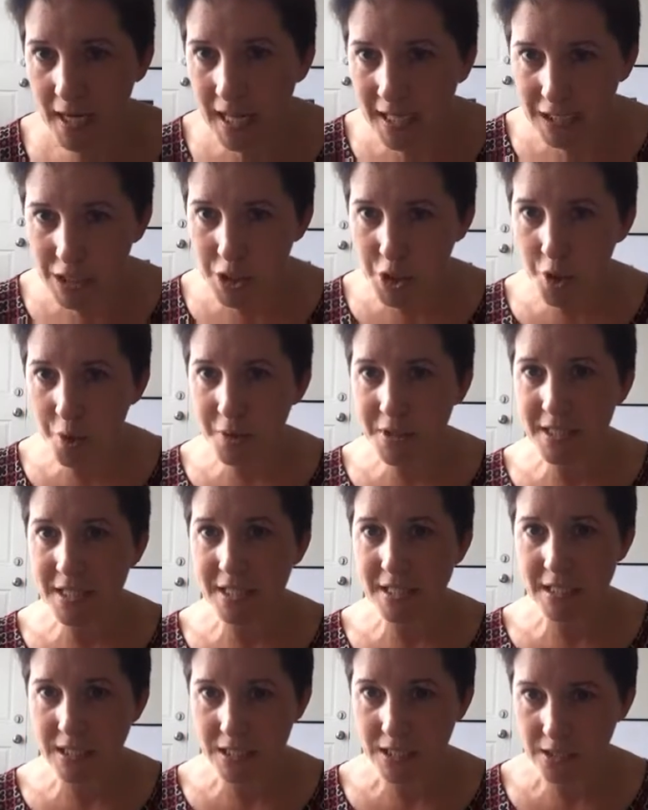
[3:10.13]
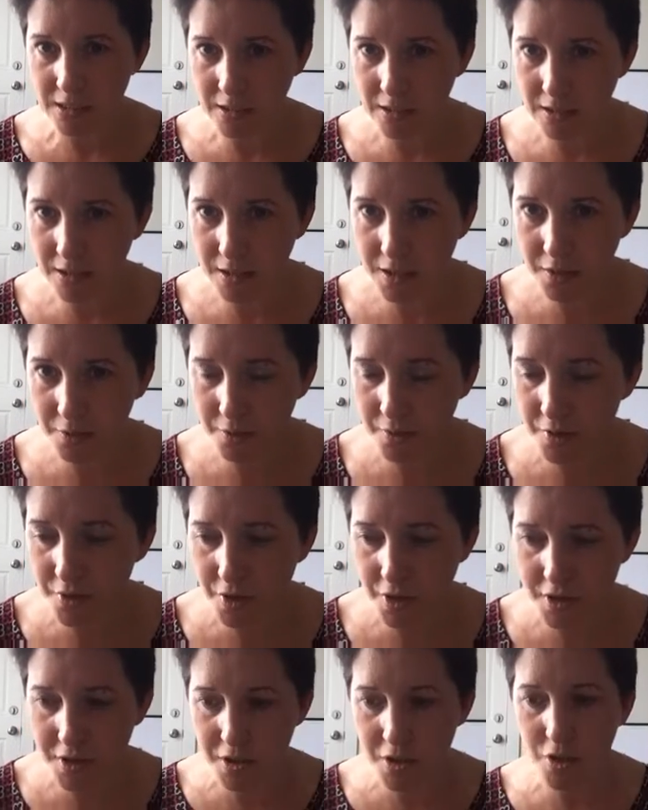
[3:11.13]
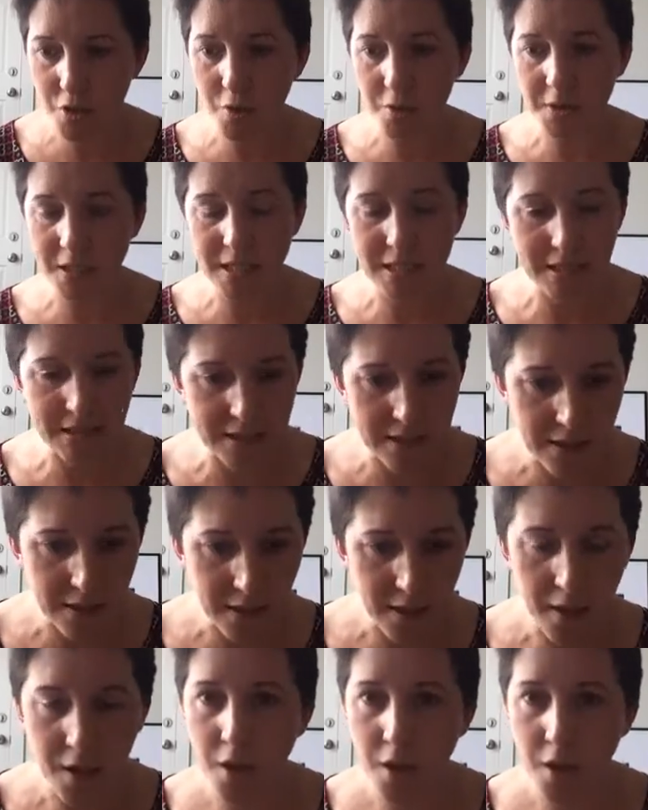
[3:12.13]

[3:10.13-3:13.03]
Like, notice, just notice